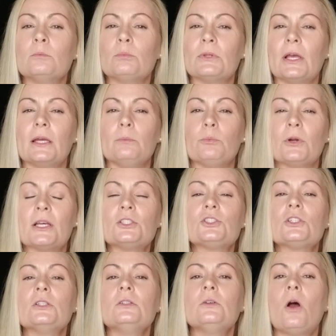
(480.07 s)
Blood
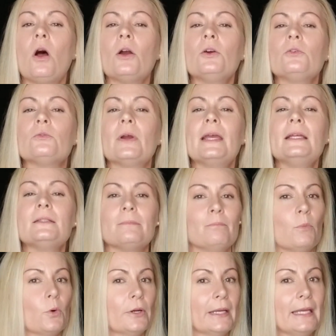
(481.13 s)
pressure, heart rate,
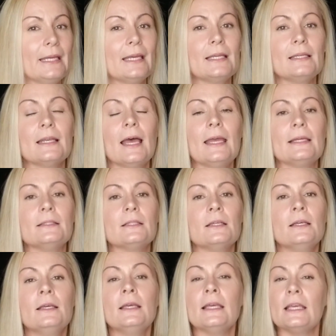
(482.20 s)
morning and night.
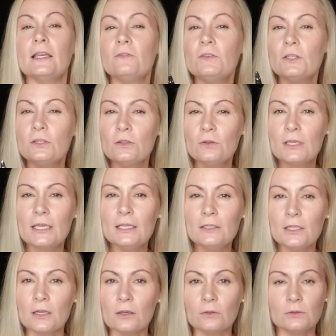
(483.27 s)
If you do
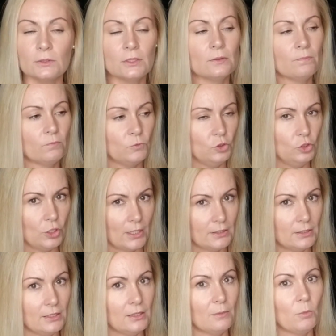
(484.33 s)
ketones,
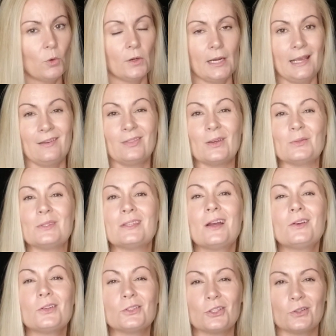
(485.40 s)
just in the morning. Those
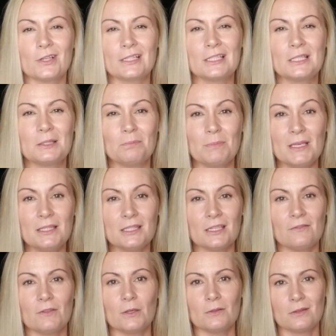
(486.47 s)
suckers are
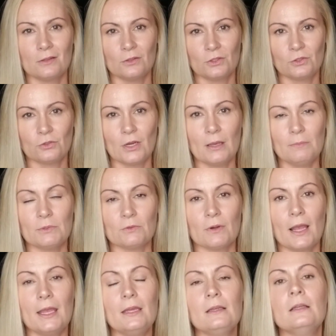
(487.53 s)
expensive, those little strips,
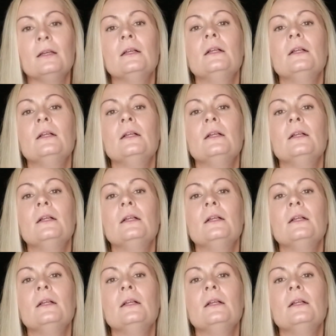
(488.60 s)
right?